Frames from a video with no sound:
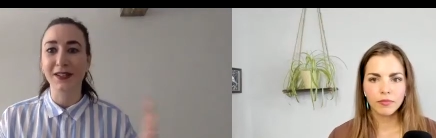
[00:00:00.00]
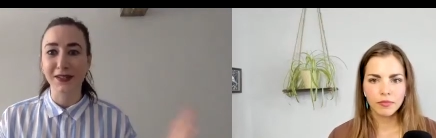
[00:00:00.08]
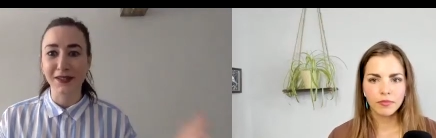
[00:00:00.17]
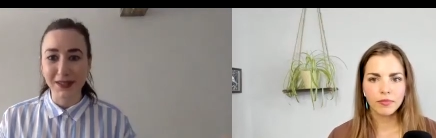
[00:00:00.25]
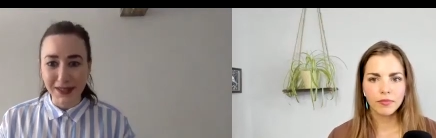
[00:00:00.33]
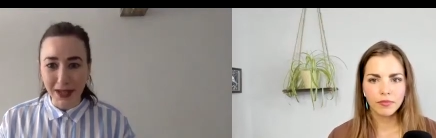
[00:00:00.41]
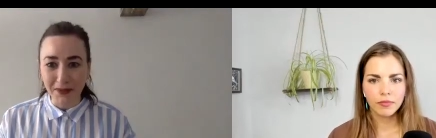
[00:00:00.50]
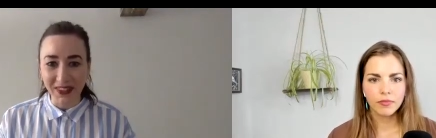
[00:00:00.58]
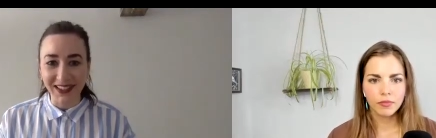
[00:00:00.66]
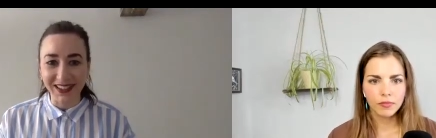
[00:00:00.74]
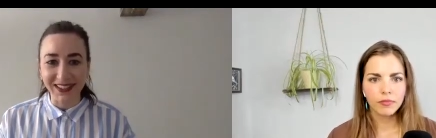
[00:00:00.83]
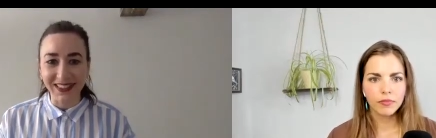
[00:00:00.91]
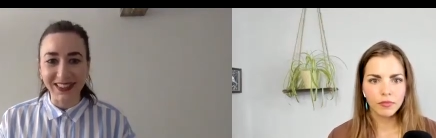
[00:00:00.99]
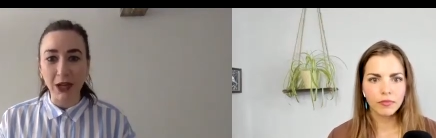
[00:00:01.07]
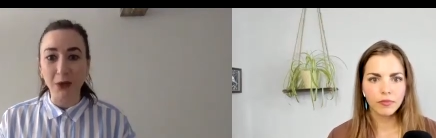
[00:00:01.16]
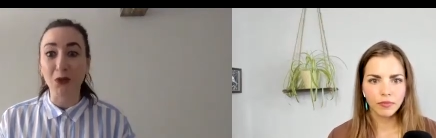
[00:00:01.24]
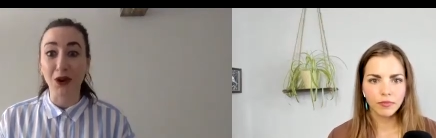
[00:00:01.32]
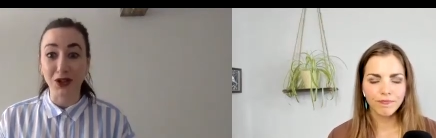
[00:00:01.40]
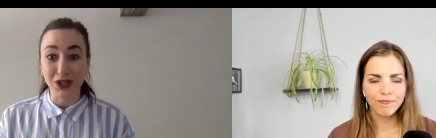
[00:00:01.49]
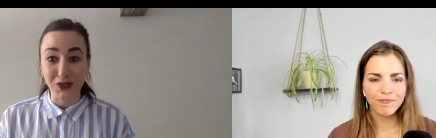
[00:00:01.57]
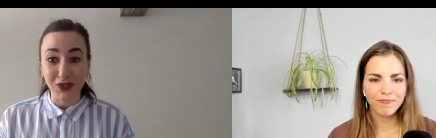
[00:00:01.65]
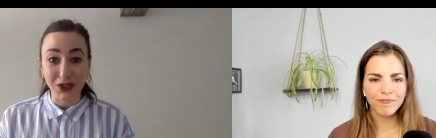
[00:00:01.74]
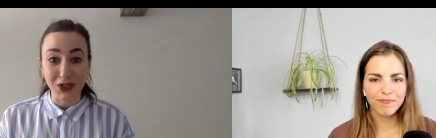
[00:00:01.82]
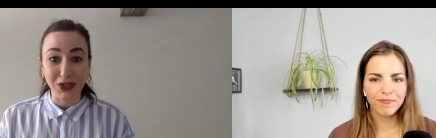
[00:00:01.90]
Speaker 1: something that works
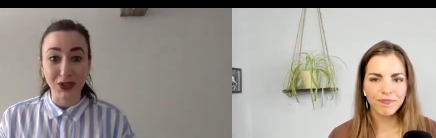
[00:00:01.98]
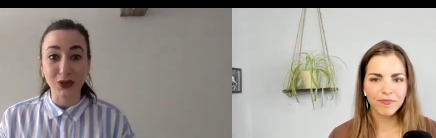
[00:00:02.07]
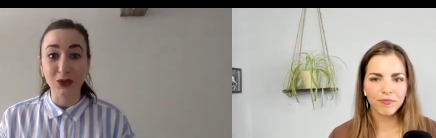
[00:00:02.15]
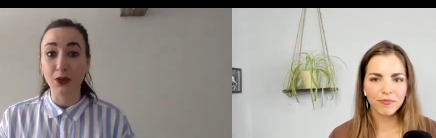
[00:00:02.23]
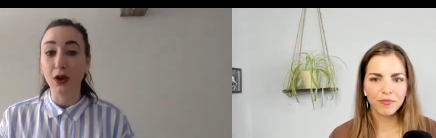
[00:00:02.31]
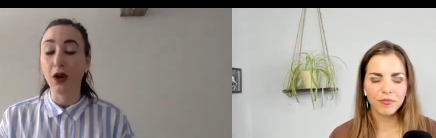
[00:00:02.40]
for you,